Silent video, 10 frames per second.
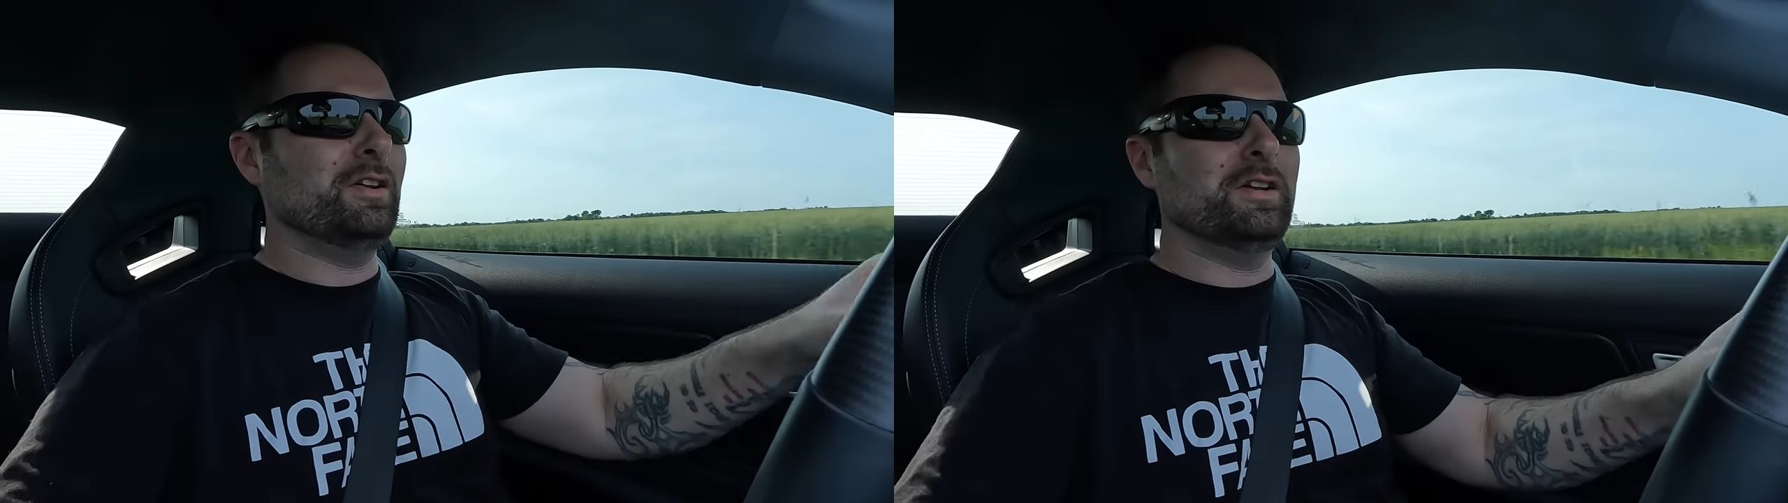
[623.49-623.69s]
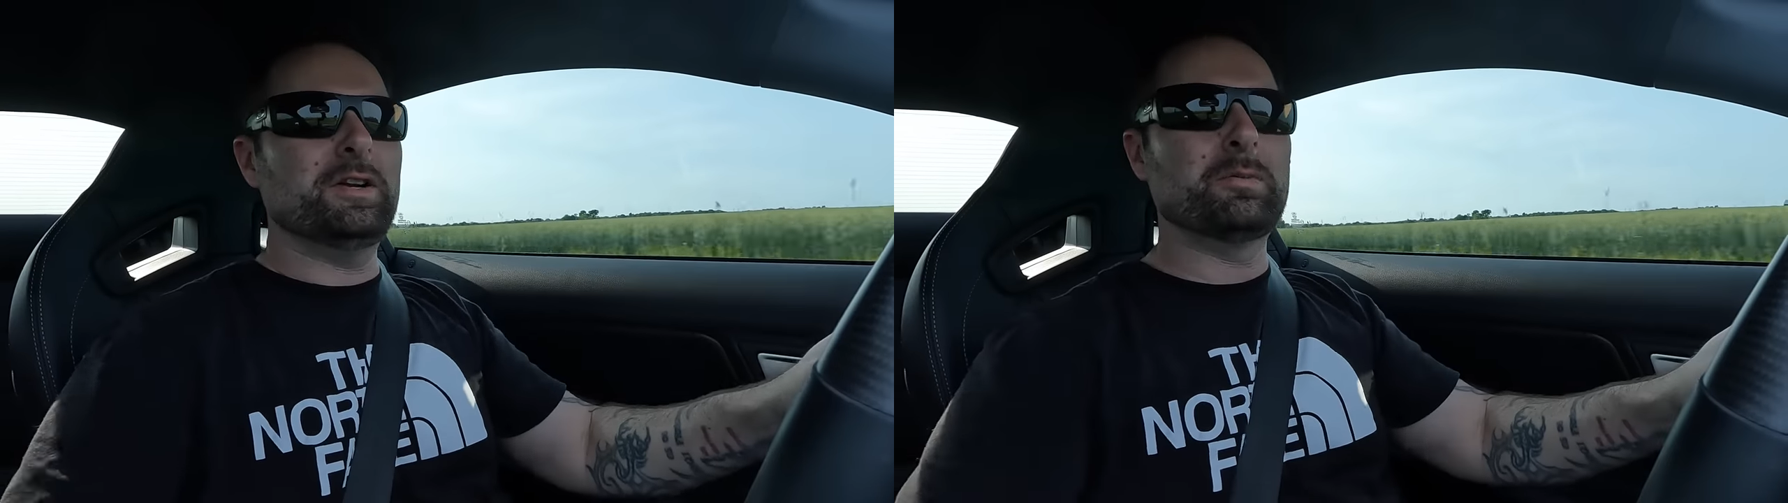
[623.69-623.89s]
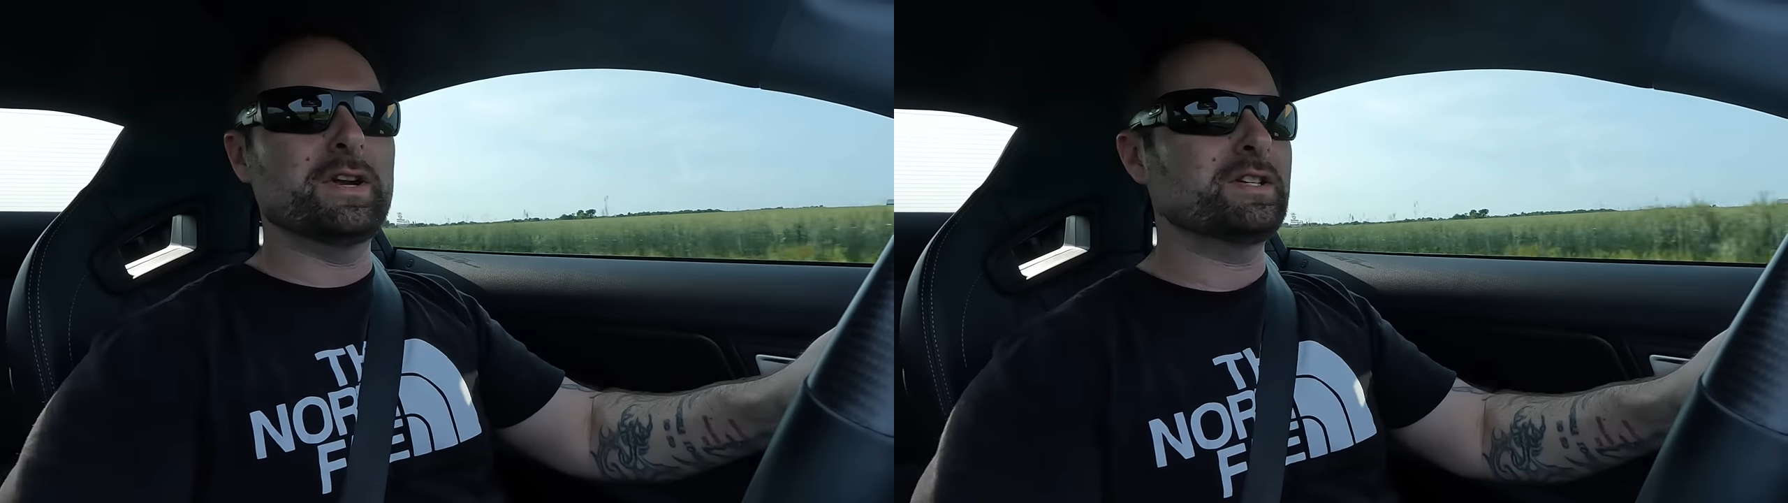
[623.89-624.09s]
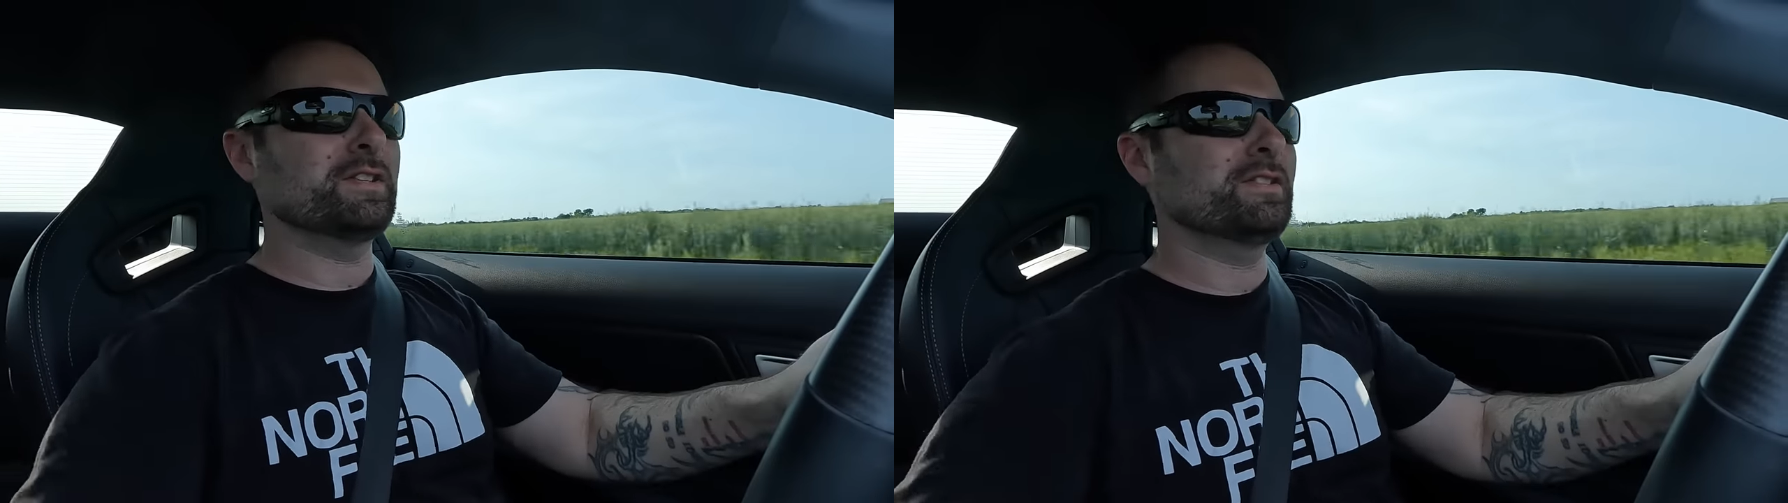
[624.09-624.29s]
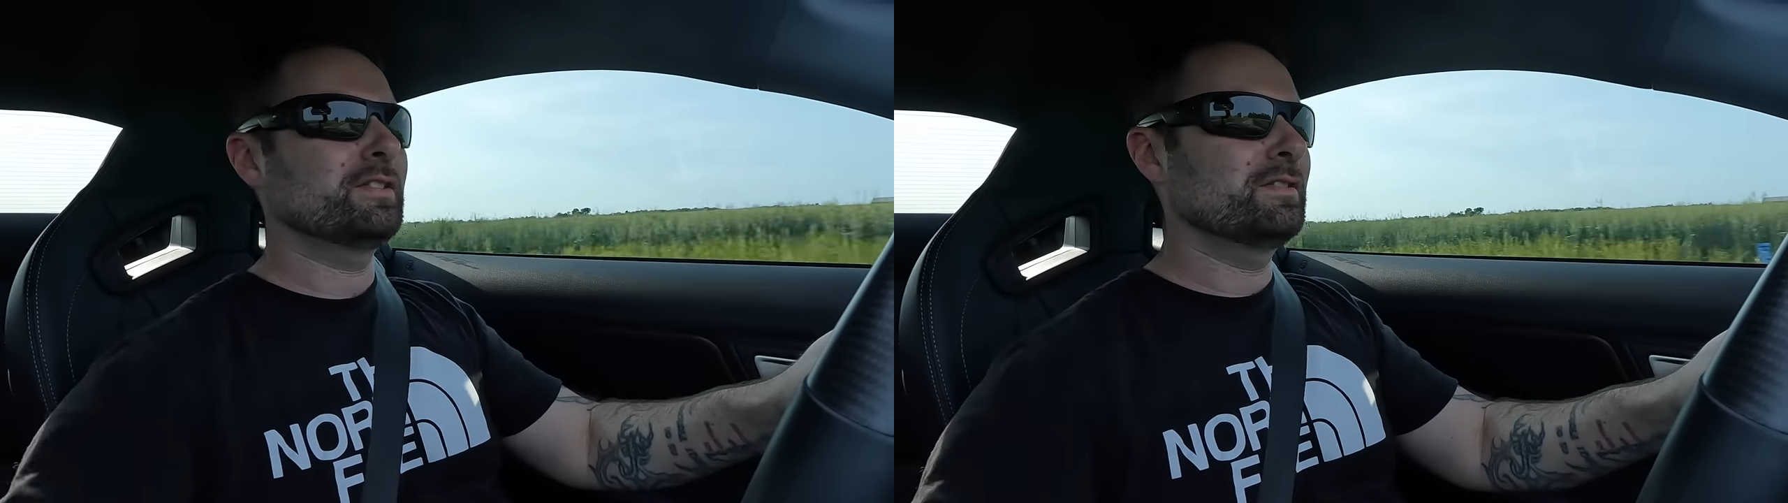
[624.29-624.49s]
Hold on your
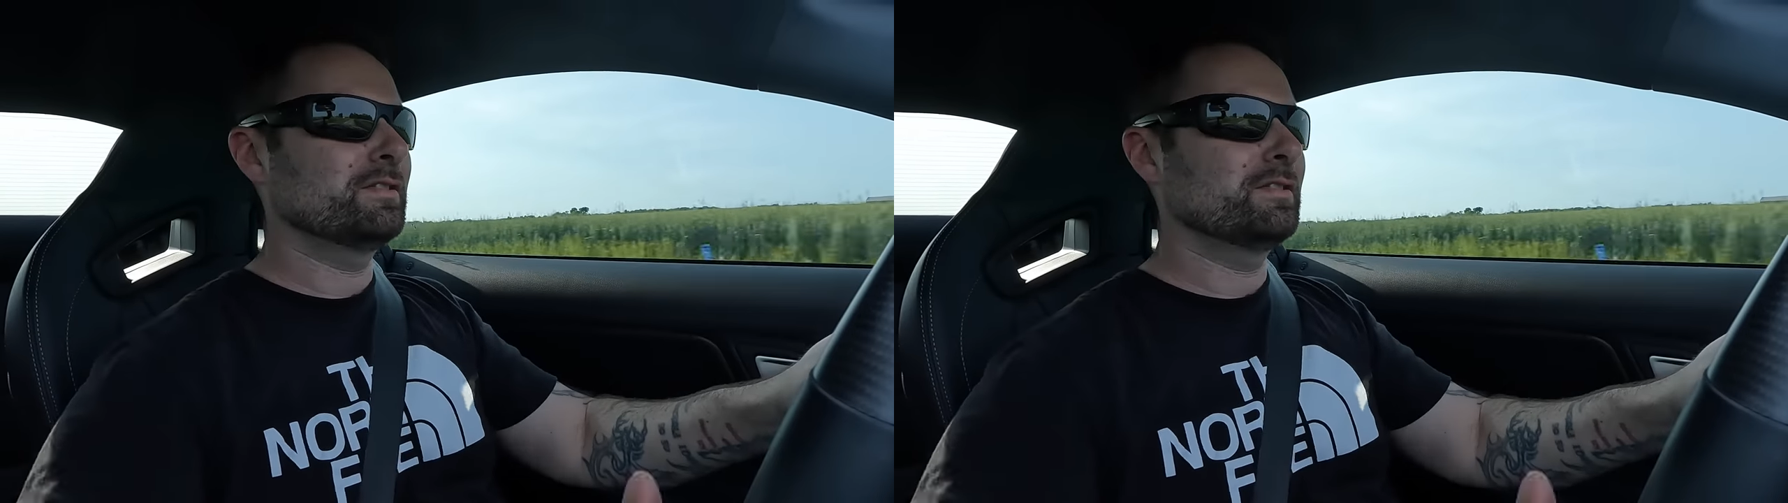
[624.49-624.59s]
britches.